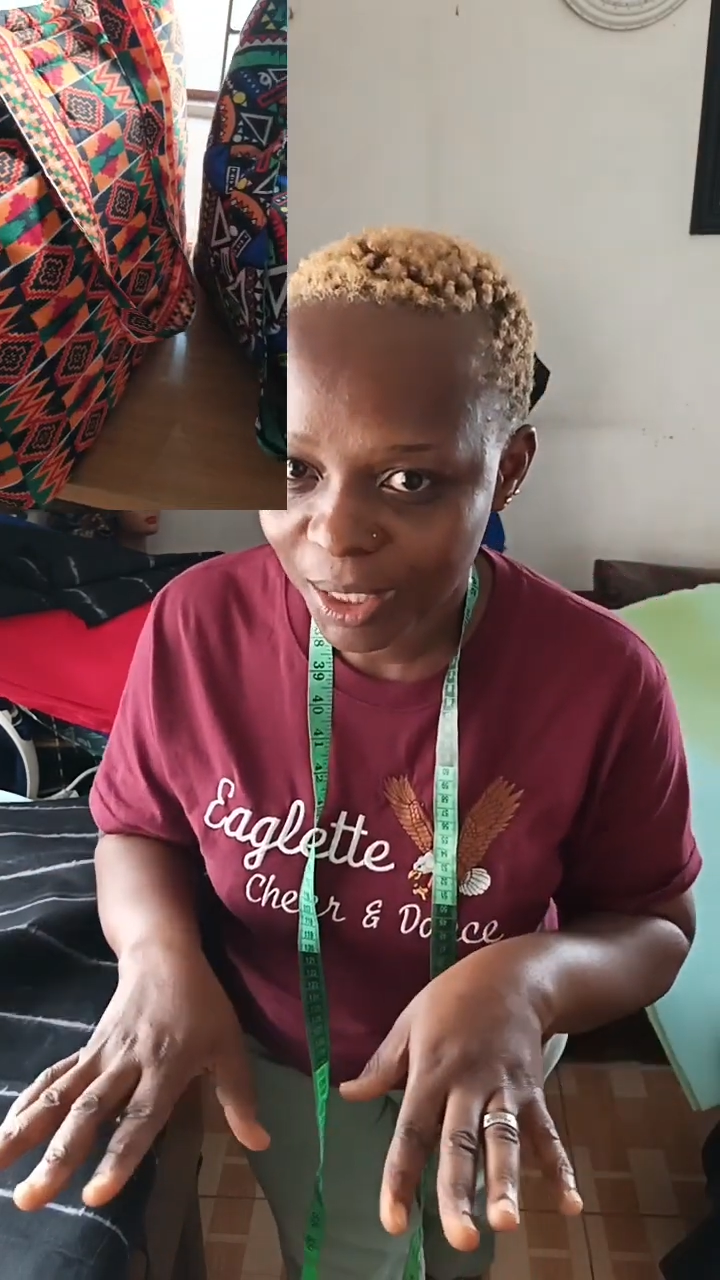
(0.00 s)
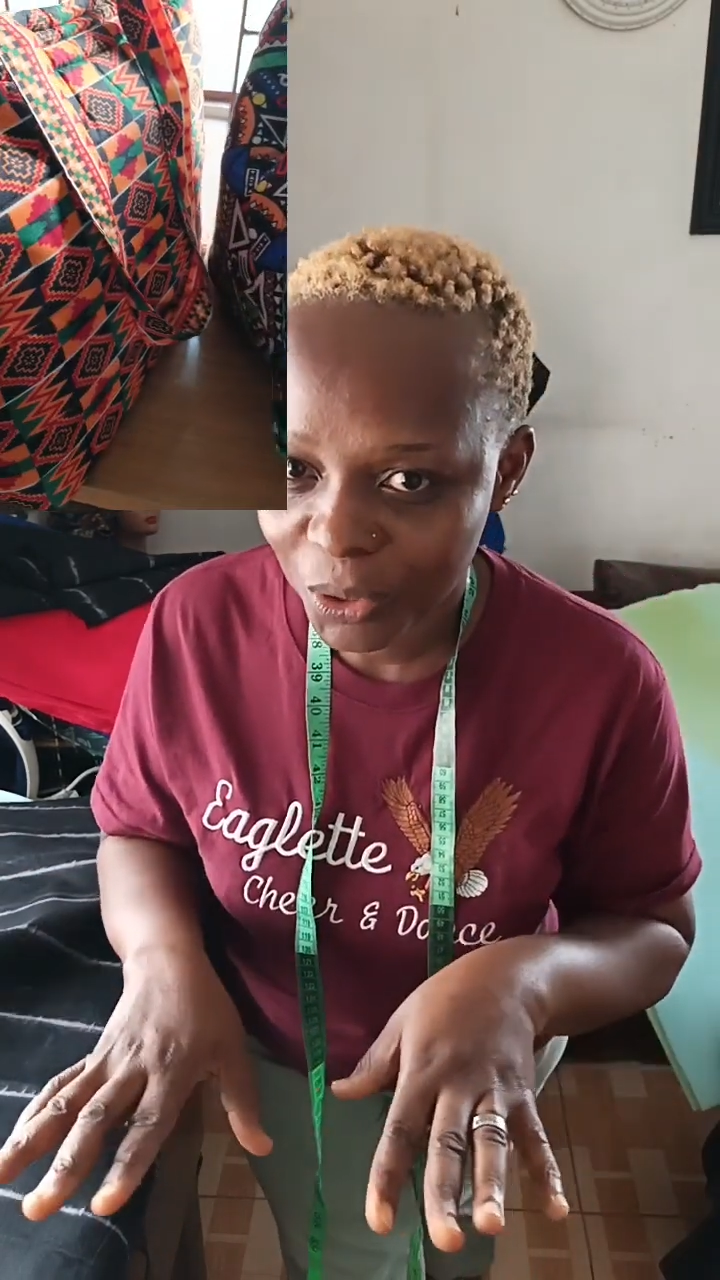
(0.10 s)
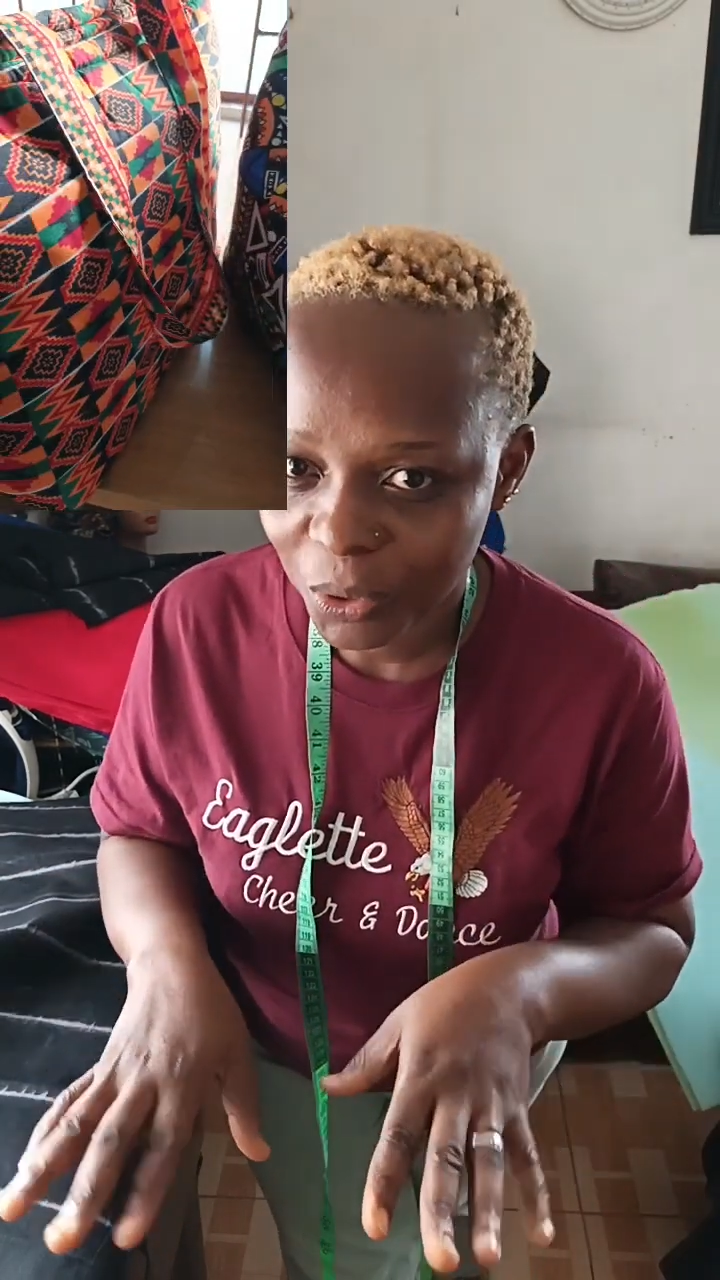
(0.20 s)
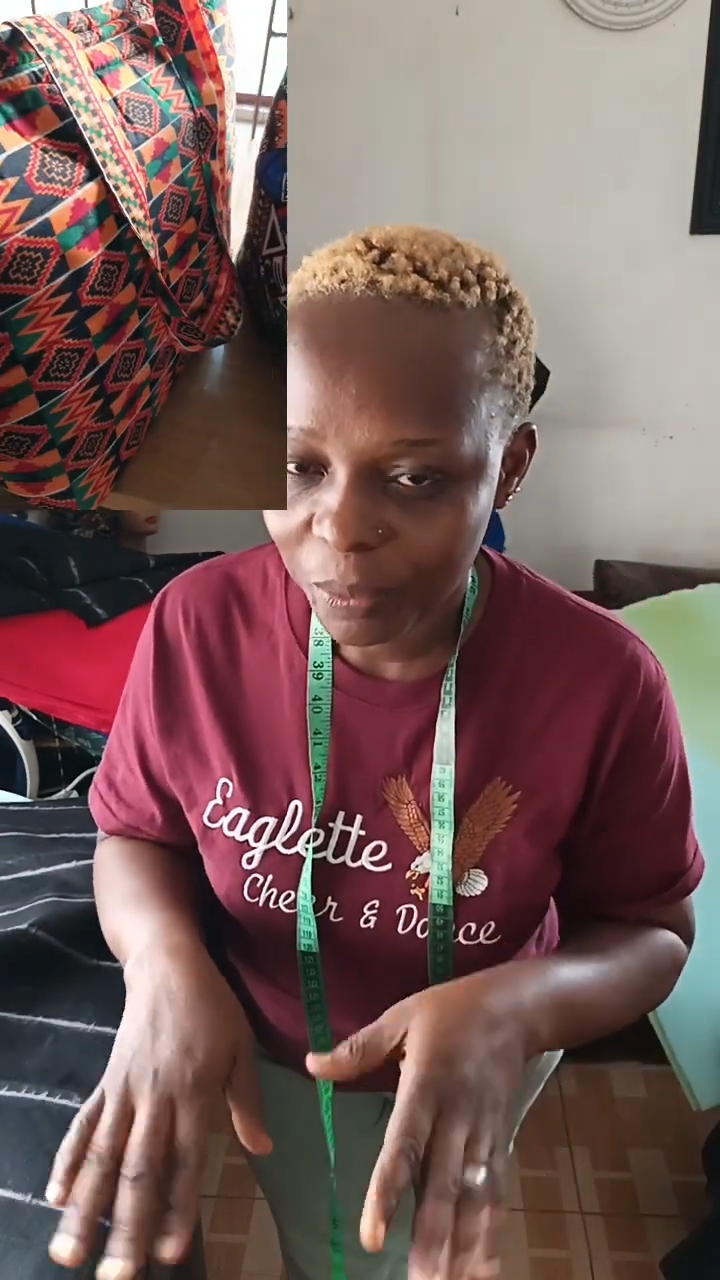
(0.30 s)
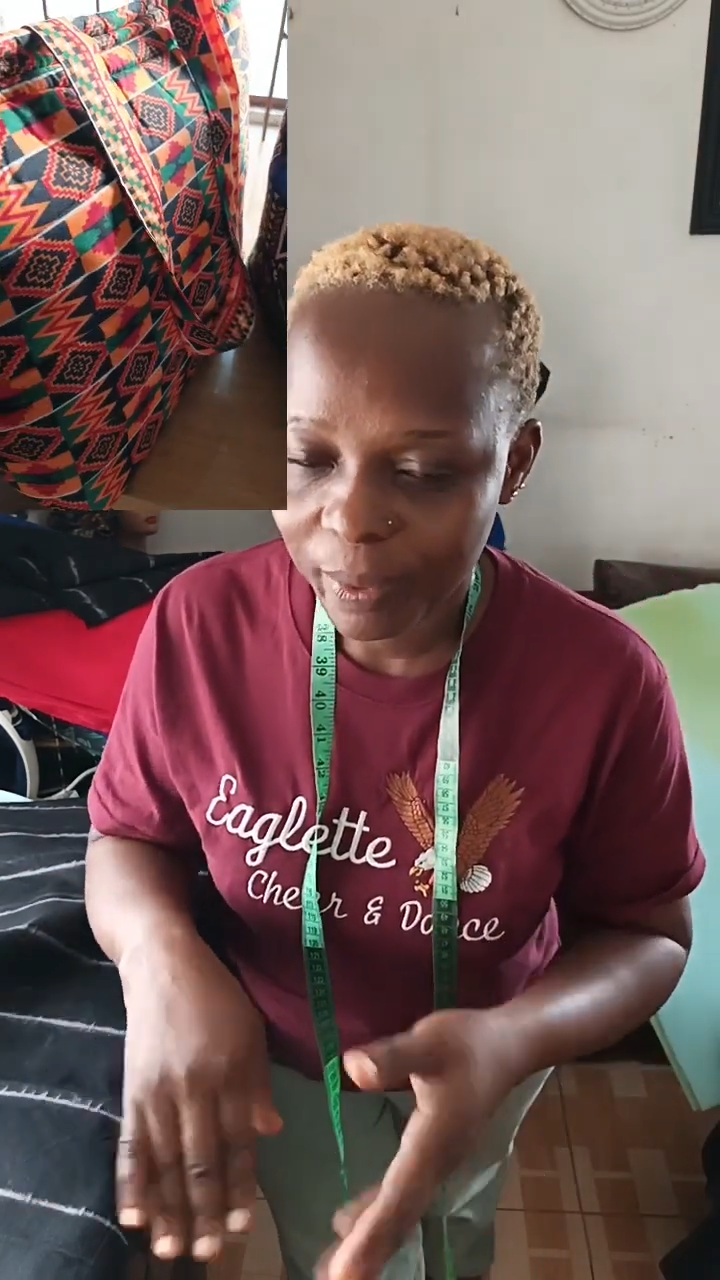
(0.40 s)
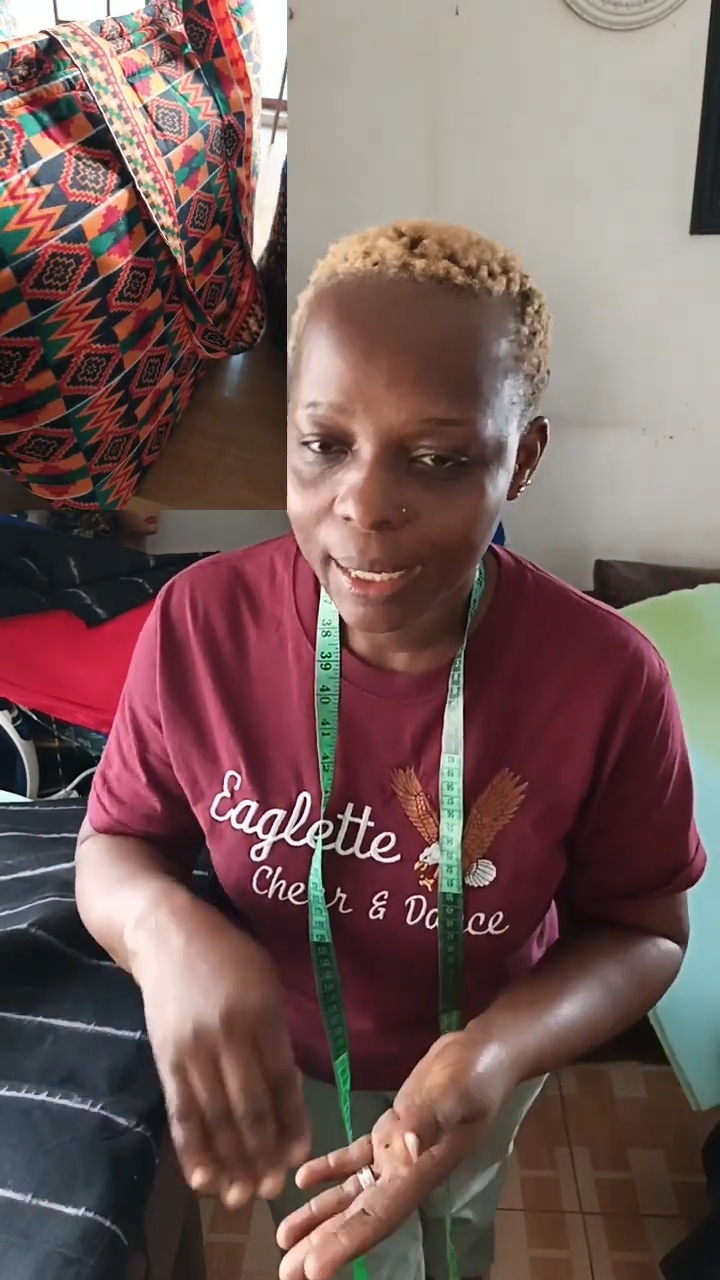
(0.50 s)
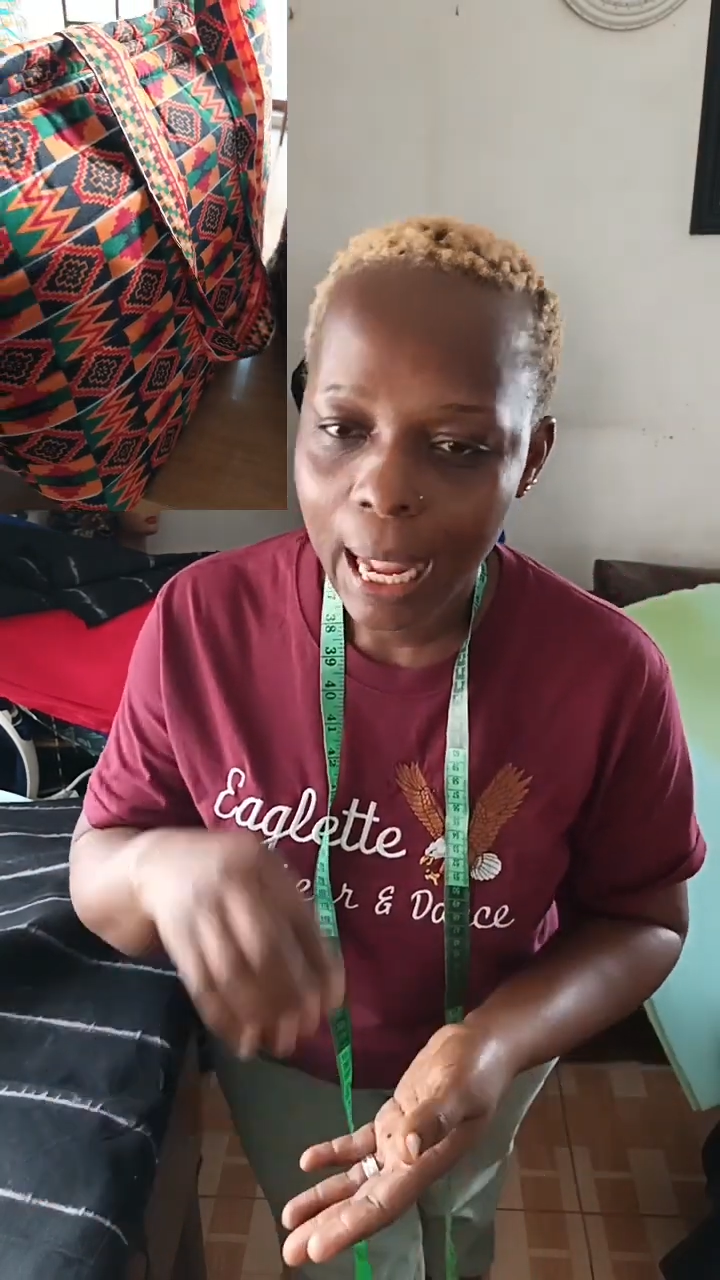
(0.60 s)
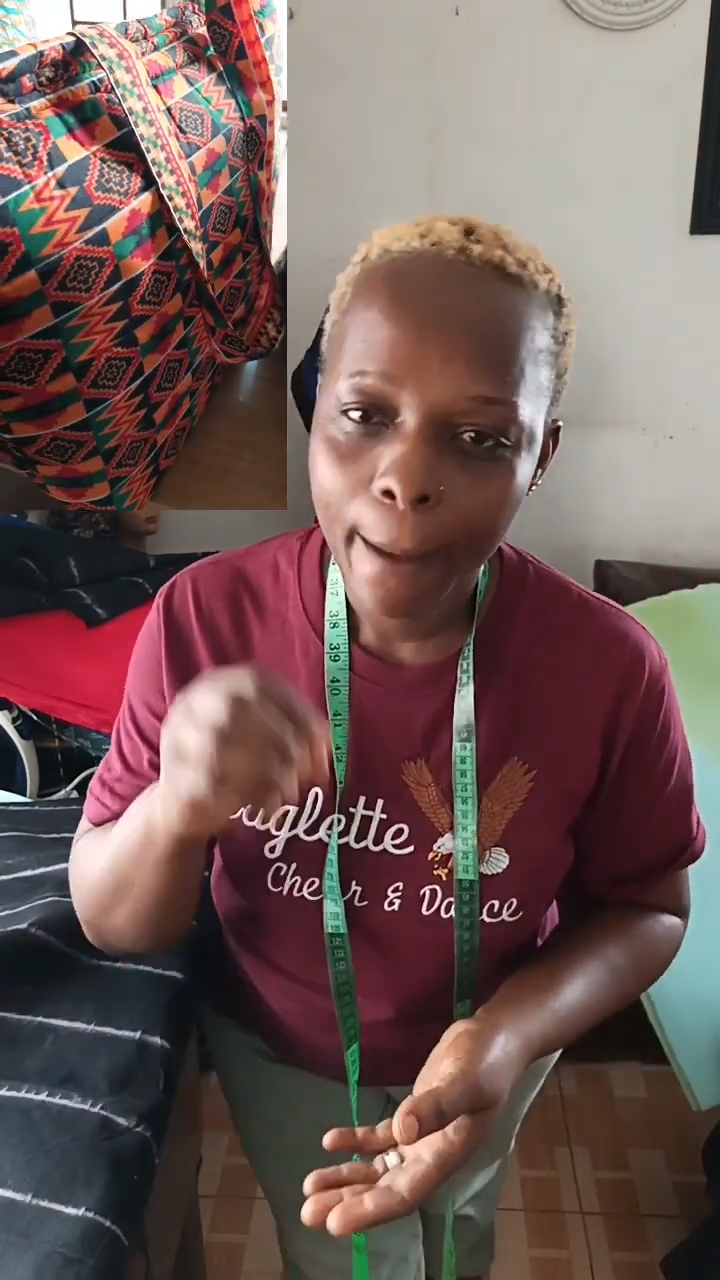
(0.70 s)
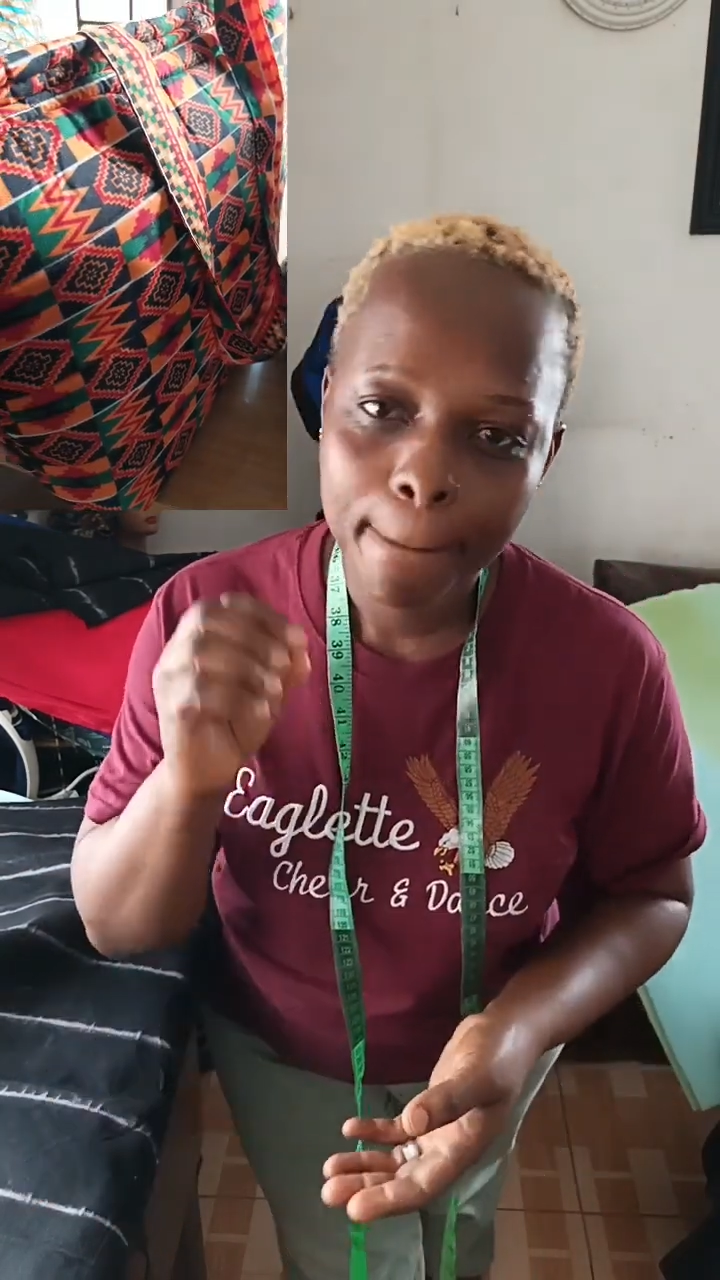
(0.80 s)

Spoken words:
tote bag,